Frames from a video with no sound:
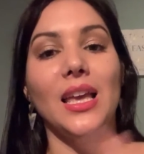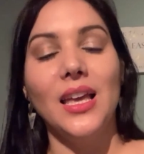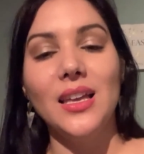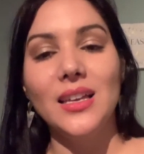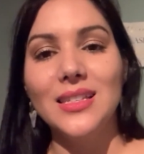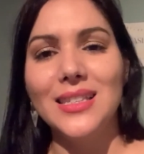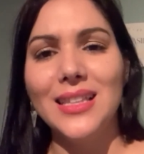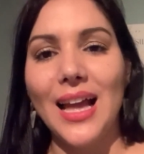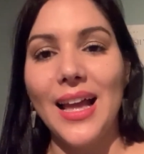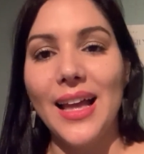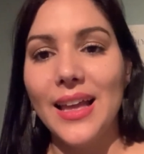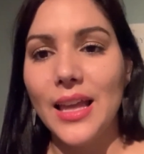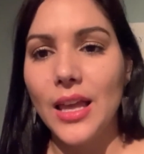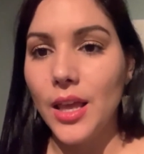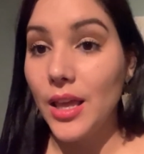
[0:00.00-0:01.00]
is
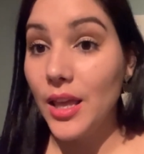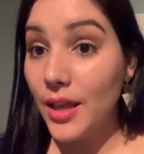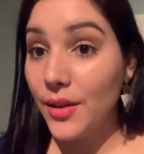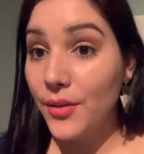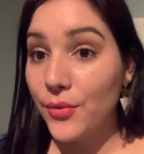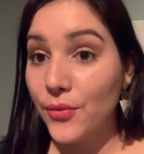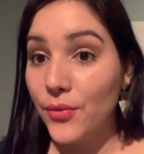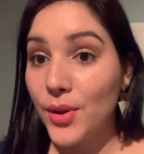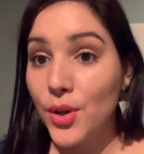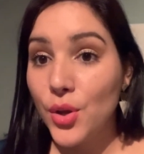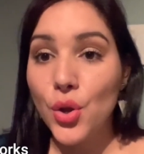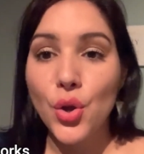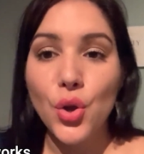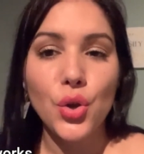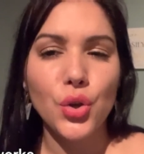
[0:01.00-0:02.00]
that if
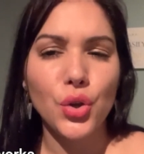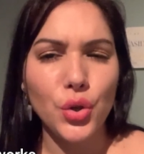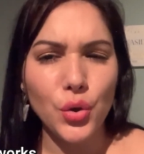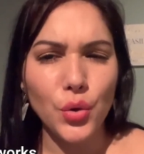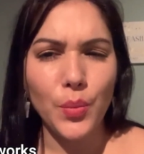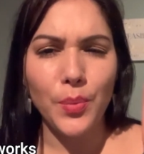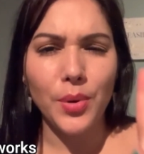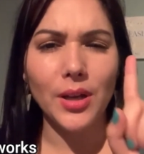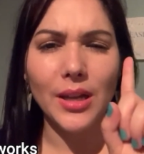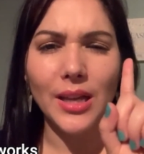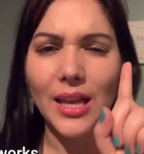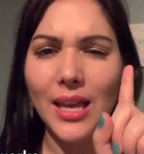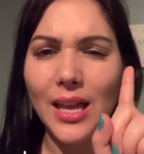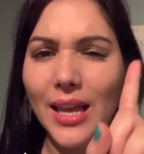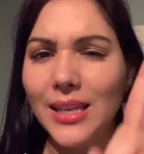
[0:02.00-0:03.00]
you put
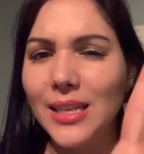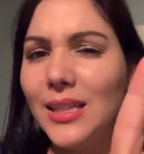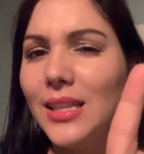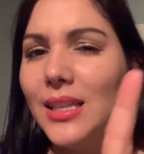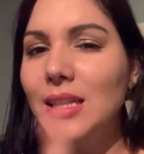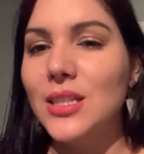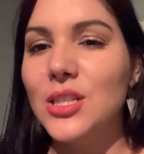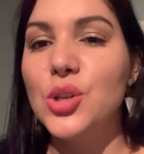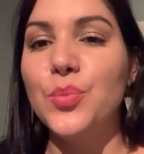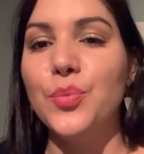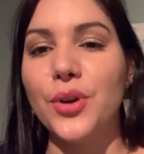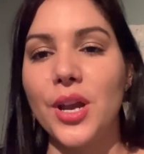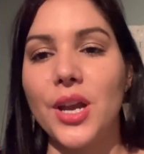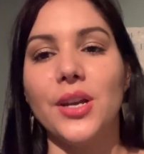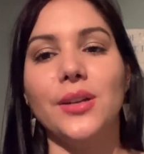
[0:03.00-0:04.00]
anything into
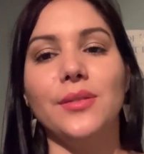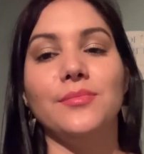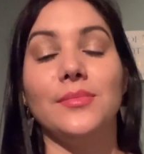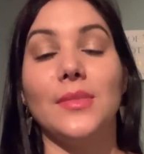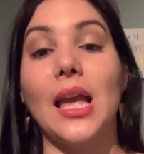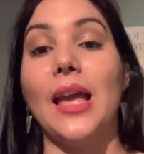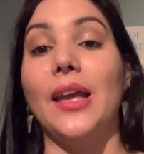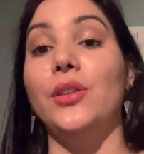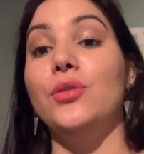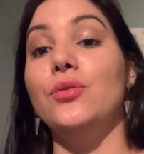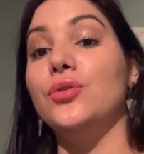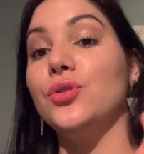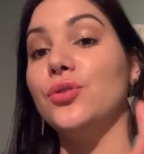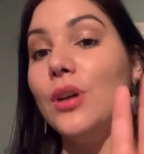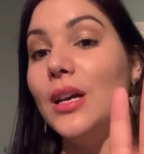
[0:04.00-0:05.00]
prayer and you
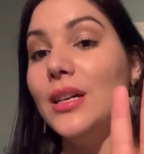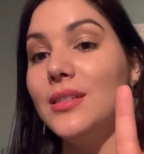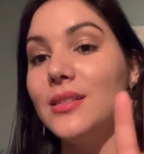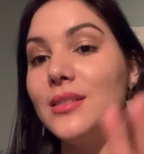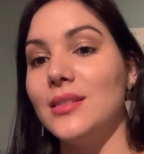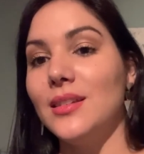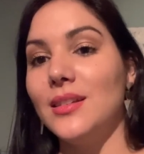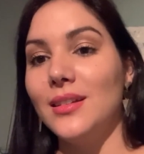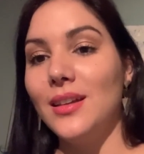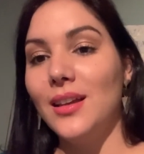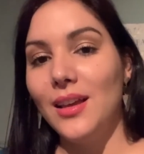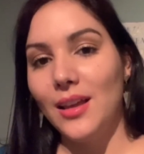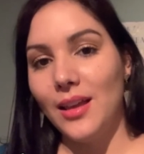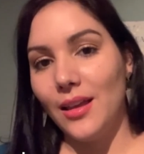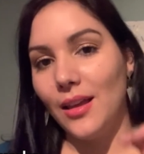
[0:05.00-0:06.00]
trust,
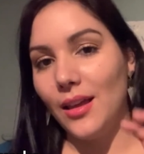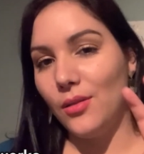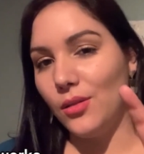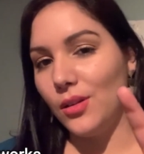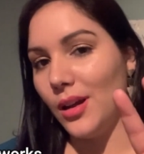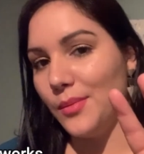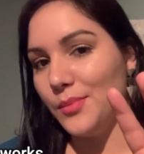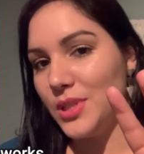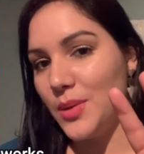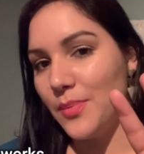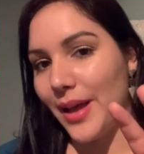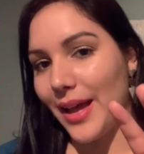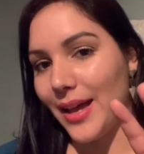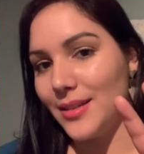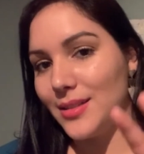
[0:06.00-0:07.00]
it'll come to
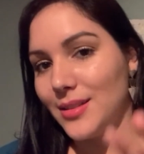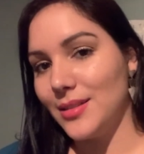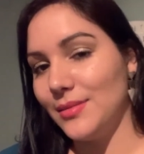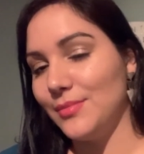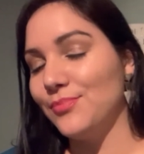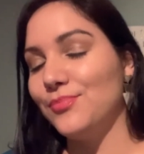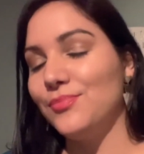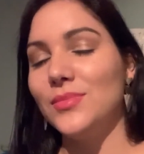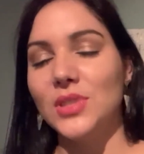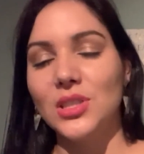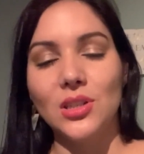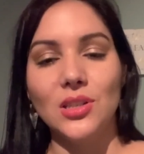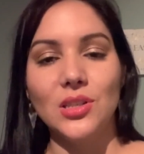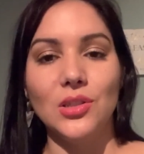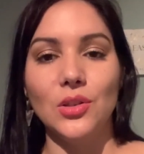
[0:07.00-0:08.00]
pass.
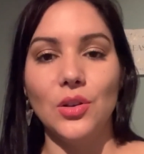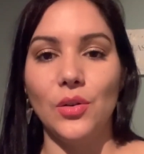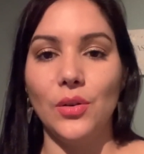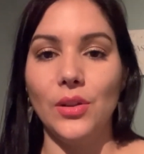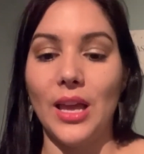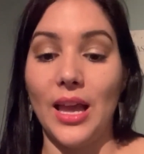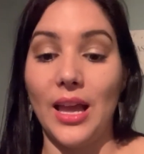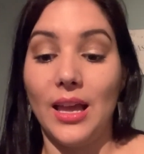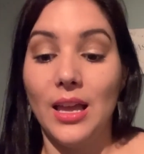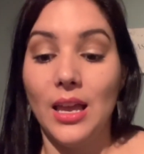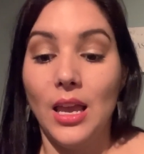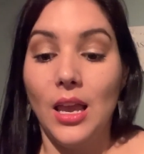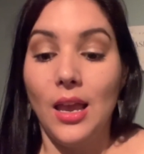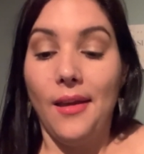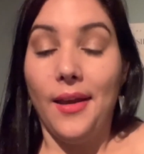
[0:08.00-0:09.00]
Just know that
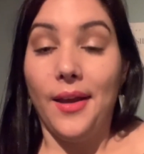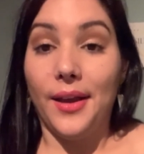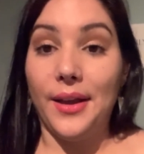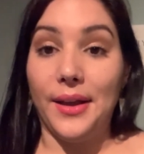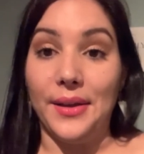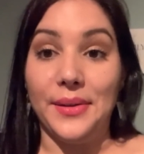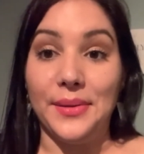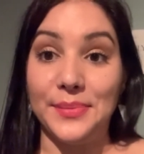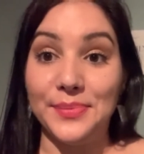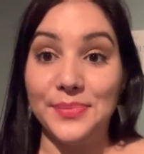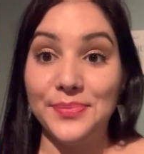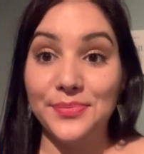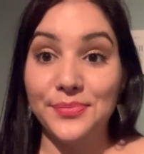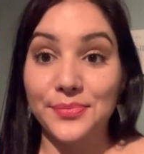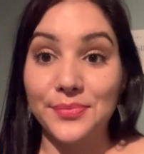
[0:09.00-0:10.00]
um,